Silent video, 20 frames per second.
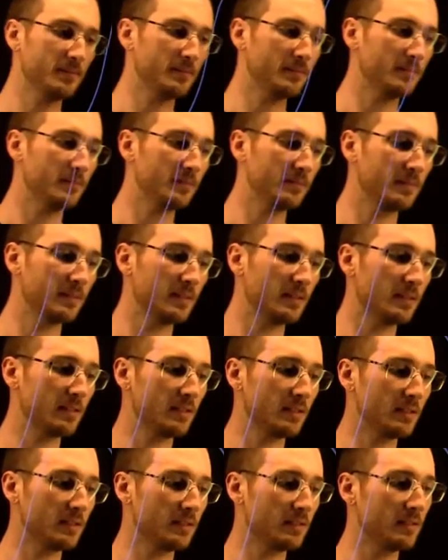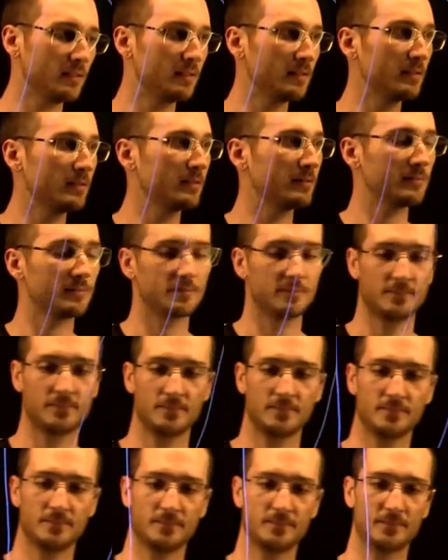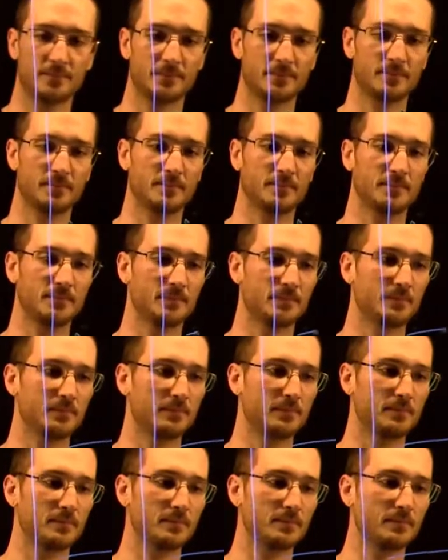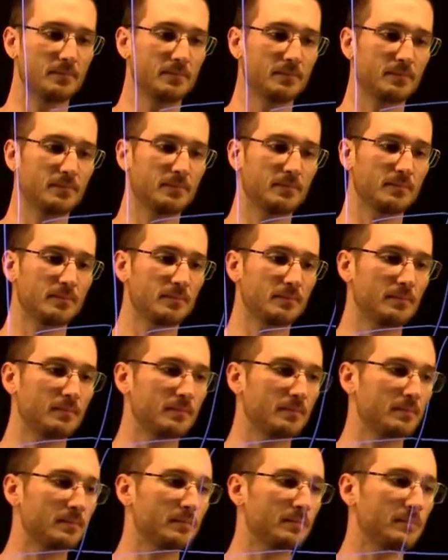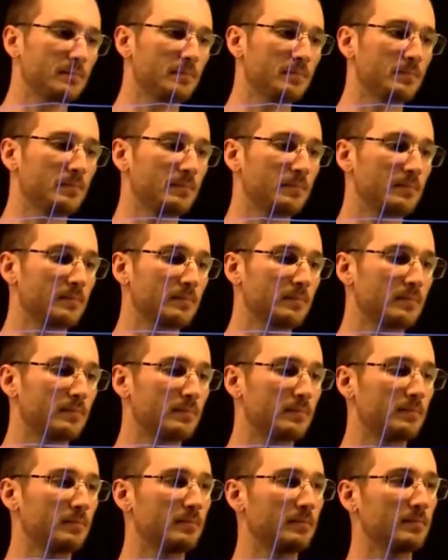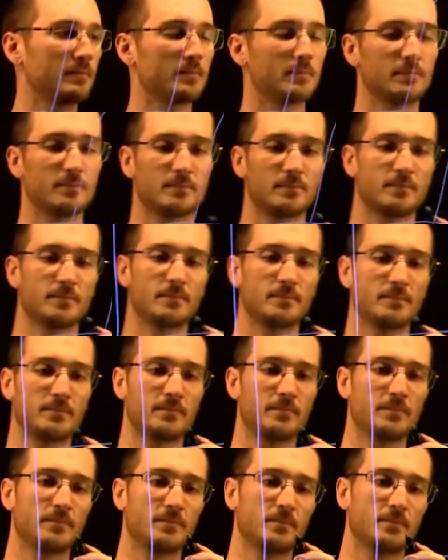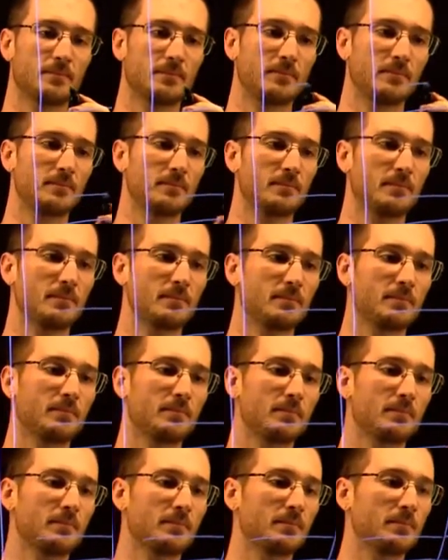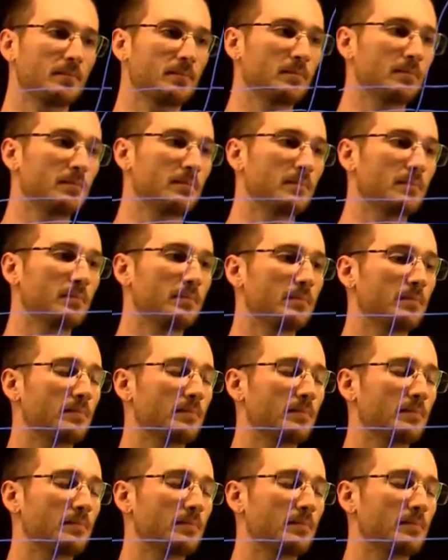Nobody speaks.